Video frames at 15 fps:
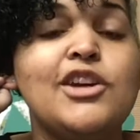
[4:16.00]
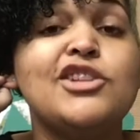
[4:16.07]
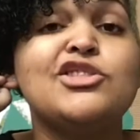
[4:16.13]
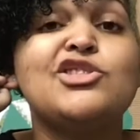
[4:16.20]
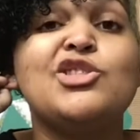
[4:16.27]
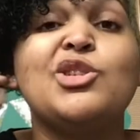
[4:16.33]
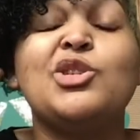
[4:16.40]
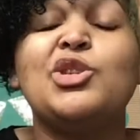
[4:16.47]

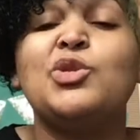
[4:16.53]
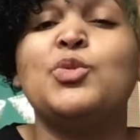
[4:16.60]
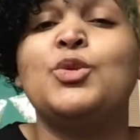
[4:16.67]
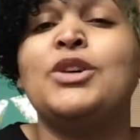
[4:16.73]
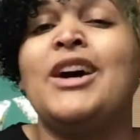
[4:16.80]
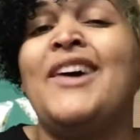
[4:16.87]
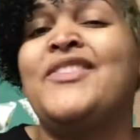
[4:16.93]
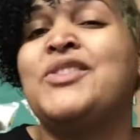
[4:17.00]
So you will
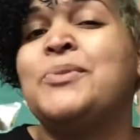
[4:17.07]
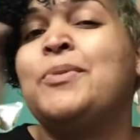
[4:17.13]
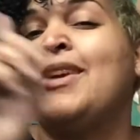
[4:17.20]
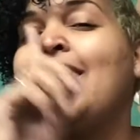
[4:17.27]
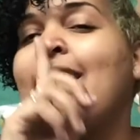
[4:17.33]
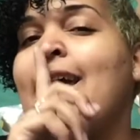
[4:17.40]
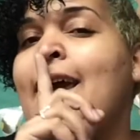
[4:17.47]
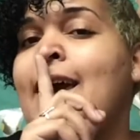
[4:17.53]
have to be
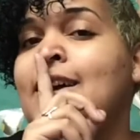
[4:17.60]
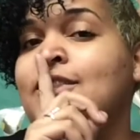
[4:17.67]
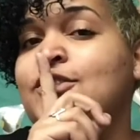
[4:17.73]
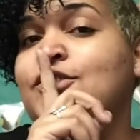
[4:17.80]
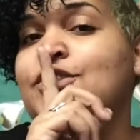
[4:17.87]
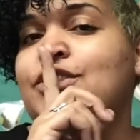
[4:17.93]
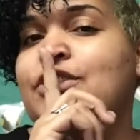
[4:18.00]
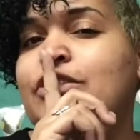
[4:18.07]

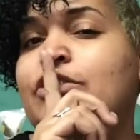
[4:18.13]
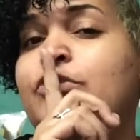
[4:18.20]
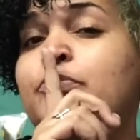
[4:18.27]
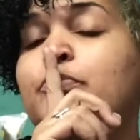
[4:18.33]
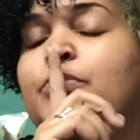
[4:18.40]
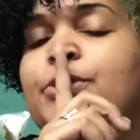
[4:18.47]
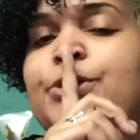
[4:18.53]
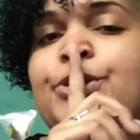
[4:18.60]
extra
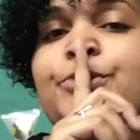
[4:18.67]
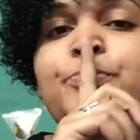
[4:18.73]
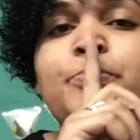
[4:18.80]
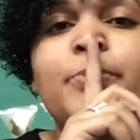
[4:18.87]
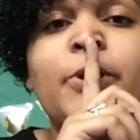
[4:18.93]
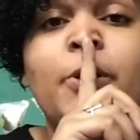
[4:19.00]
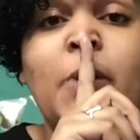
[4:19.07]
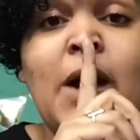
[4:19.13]
super duper
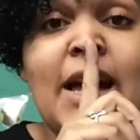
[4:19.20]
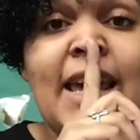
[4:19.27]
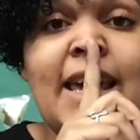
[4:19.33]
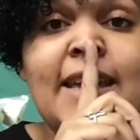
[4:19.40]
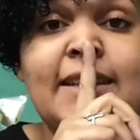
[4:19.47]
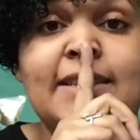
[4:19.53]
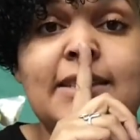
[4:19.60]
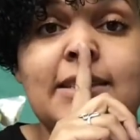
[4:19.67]

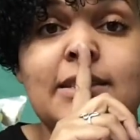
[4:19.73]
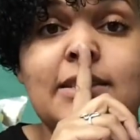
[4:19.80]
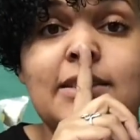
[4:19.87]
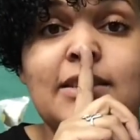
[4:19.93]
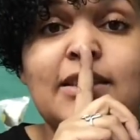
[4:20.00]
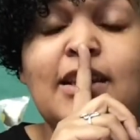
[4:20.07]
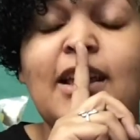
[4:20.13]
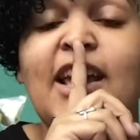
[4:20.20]
quiet
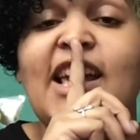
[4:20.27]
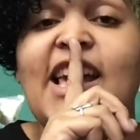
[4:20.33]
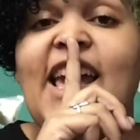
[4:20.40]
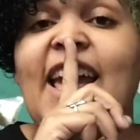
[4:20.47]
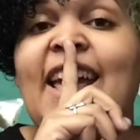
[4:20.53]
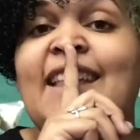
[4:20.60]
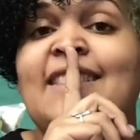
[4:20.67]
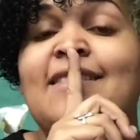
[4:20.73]

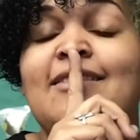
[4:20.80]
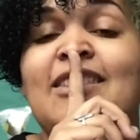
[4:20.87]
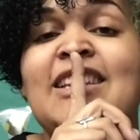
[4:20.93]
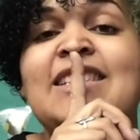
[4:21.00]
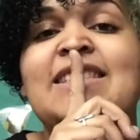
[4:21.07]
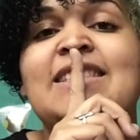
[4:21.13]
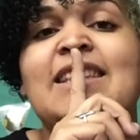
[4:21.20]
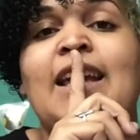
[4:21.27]
and
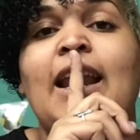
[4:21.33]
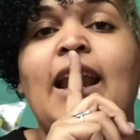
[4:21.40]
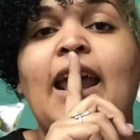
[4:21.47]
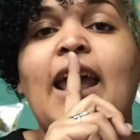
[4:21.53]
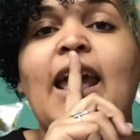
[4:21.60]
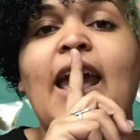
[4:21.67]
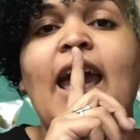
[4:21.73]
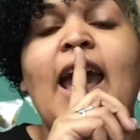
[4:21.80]
listen,
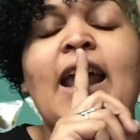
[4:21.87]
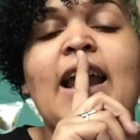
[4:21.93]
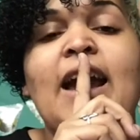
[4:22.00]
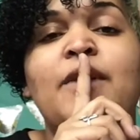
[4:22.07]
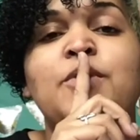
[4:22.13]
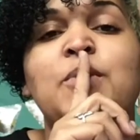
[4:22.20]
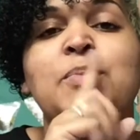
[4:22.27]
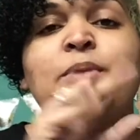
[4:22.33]
and I
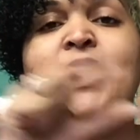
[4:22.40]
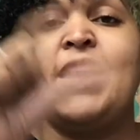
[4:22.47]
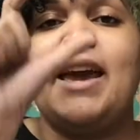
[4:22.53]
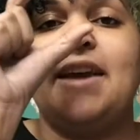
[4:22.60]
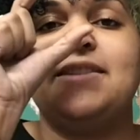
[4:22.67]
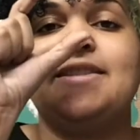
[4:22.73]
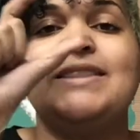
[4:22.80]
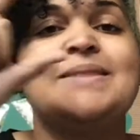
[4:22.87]
will play
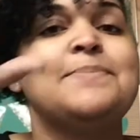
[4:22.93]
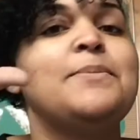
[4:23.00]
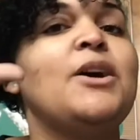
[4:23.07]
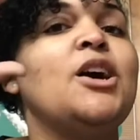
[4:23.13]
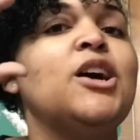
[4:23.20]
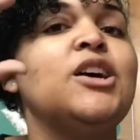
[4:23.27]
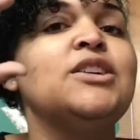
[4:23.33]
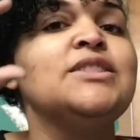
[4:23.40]
a
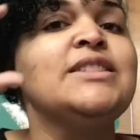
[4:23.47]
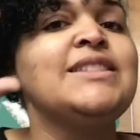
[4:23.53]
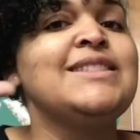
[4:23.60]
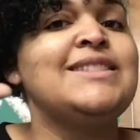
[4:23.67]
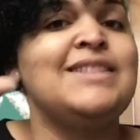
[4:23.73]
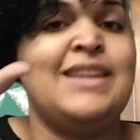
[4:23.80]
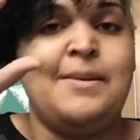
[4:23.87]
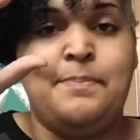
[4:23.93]
small
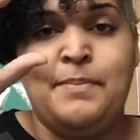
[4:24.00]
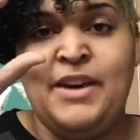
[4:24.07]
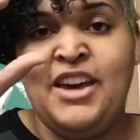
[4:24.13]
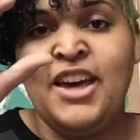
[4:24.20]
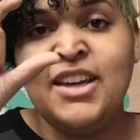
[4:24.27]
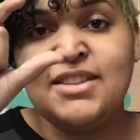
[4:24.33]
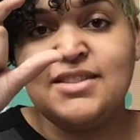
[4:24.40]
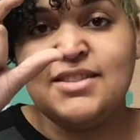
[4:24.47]

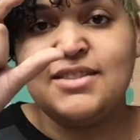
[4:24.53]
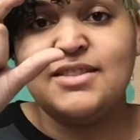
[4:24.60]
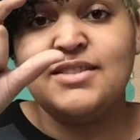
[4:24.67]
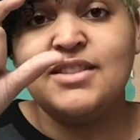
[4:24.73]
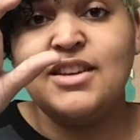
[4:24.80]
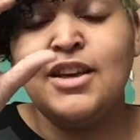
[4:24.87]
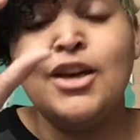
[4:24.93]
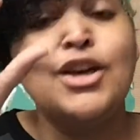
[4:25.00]
snippet,
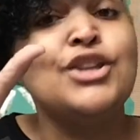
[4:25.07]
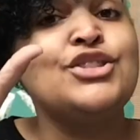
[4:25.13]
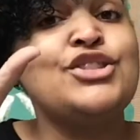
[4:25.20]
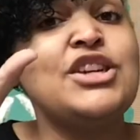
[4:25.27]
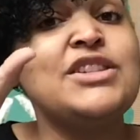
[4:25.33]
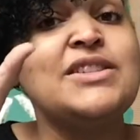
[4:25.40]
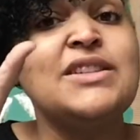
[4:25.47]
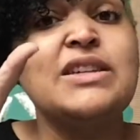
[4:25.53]

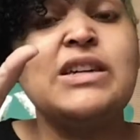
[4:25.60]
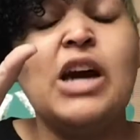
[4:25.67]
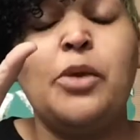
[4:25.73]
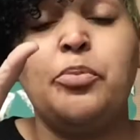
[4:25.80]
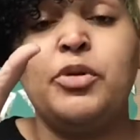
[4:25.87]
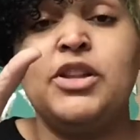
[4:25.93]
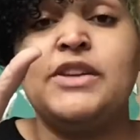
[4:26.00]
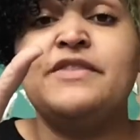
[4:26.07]
just a
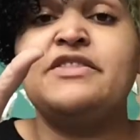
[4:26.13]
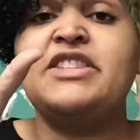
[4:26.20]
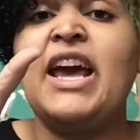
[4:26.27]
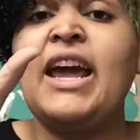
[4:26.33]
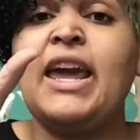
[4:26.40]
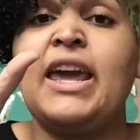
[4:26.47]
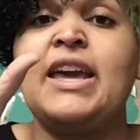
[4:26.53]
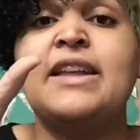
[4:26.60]
couple of
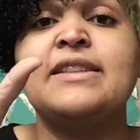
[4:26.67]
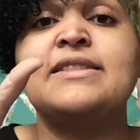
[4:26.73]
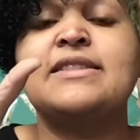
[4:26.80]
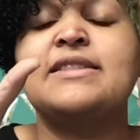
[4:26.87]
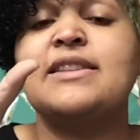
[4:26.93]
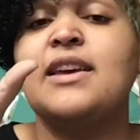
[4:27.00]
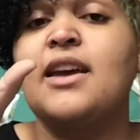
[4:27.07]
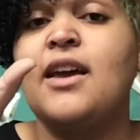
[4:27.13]

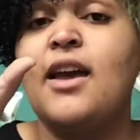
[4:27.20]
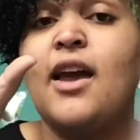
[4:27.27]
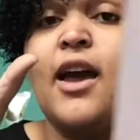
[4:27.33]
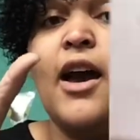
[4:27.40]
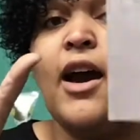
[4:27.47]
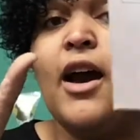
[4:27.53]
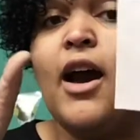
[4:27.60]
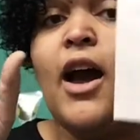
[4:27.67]
seconds,
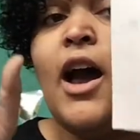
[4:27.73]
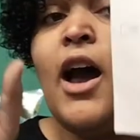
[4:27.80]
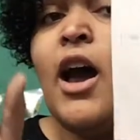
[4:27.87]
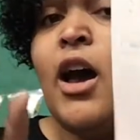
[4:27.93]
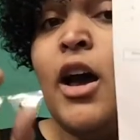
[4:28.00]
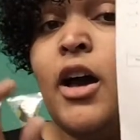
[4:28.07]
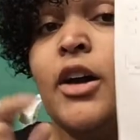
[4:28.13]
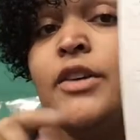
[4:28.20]

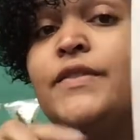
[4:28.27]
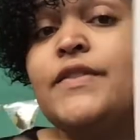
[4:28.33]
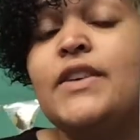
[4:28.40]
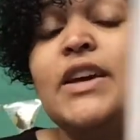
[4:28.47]
of